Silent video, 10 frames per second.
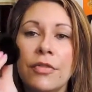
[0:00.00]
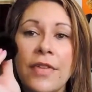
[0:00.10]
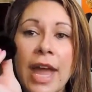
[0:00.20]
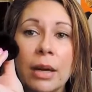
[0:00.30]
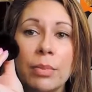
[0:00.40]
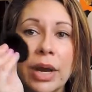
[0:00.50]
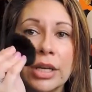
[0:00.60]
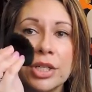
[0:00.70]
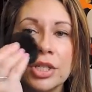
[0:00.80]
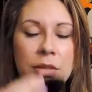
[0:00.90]
Fan
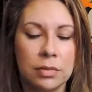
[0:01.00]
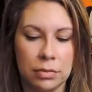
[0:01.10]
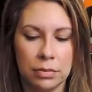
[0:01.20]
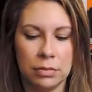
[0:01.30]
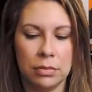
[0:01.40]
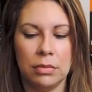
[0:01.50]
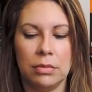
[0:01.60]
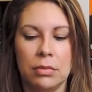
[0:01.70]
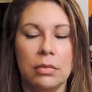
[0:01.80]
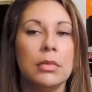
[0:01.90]
brush,
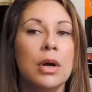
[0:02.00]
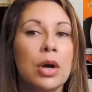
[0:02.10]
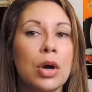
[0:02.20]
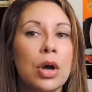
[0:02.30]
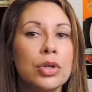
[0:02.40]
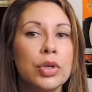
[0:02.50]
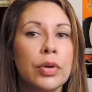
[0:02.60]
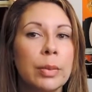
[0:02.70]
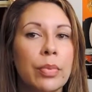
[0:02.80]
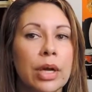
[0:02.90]

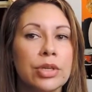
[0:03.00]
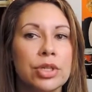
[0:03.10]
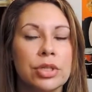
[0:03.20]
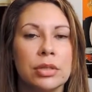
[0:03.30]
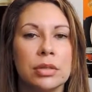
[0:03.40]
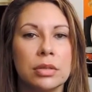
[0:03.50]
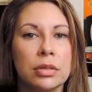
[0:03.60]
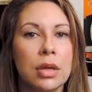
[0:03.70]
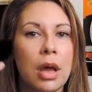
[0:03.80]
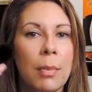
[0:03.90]
contouring brush,
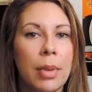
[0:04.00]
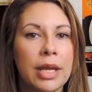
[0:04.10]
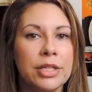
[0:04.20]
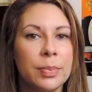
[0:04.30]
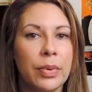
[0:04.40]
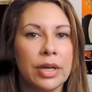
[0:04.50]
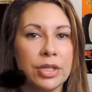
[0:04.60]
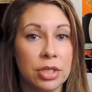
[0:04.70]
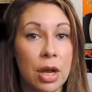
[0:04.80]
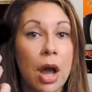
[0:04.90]
blush
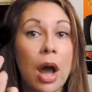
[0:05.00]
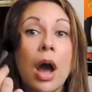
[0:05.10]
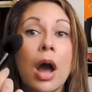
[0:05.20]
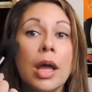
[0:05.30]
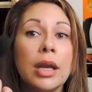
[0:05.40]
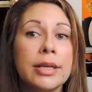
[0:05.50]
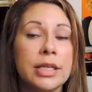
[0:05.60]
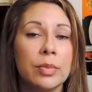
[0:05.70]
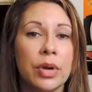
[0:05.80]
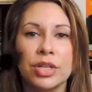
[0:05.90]
brush,
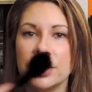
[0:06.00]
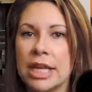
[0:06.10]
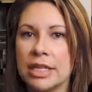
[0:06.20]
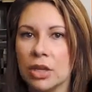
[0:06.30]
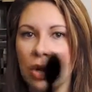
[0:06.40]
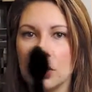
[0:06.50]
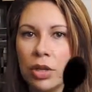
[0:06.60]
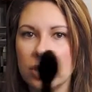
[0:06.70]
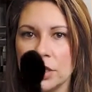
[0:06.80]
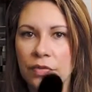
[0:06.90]
highlighting brush. It's got
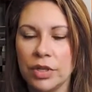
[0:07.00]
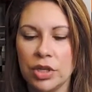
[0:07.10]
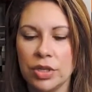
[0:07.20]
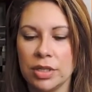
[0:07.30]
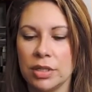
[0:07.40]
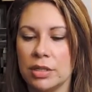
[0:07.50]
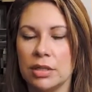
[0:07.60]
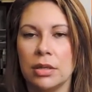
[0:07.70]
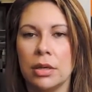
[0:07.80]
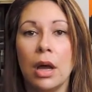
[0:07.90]
lots of different
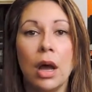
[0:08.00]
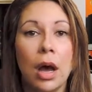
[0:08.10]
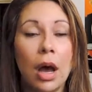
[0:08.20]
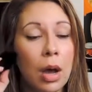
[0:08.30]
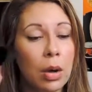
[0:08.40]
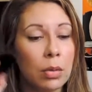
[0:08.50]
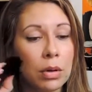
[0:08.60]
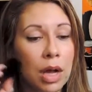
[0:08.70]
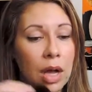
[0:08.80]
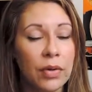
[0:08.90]
uses. Oh,
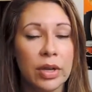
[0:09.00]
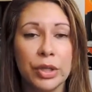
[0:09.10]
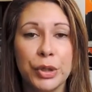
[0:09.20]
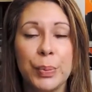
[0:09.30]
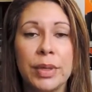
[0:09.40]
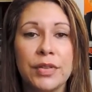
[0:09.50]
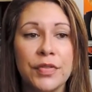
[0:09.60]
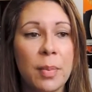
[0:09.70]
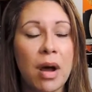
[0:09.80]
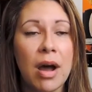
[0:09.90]
I've got a little bit
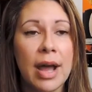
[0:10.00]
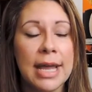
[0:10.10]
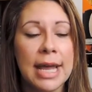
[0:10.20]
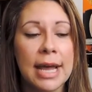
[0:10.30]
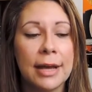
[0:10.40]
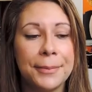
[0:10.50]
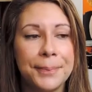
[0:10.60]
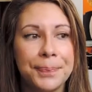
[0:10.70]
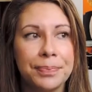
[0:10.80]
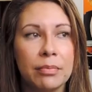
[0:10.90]
of my
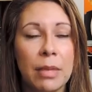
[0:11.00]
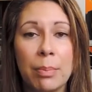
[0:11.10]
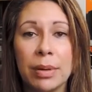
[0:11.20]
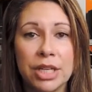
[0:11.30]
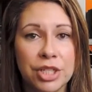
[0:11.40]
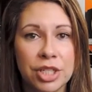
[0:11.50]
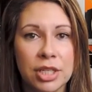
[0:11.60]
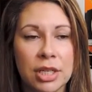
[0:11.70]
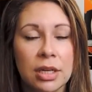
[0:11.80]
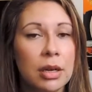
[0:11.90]
my blush
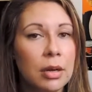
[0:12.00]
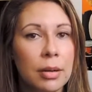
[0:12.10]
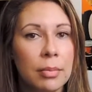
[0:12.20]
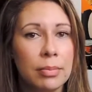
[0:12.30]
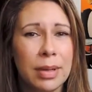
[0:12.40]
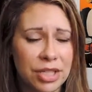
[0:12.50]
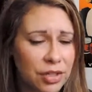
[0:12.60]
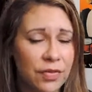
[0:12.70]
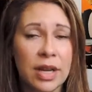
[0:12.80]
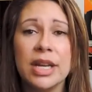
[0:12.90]

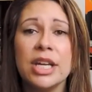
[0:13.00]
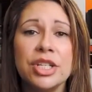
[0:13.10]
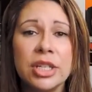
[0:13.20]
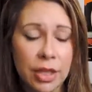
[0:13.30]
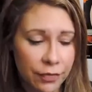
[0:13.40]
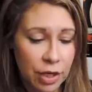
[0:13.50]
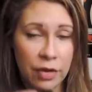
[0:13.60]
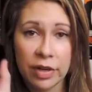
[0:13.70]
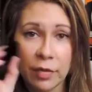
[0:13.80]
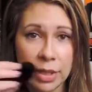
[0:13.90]
and foundation left
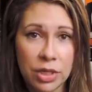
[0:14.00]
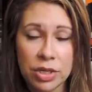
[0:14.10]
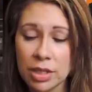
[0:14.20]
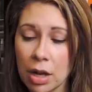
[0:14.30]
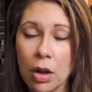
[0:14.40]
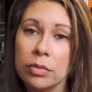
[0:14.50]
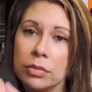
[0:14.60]
over, and I've been using,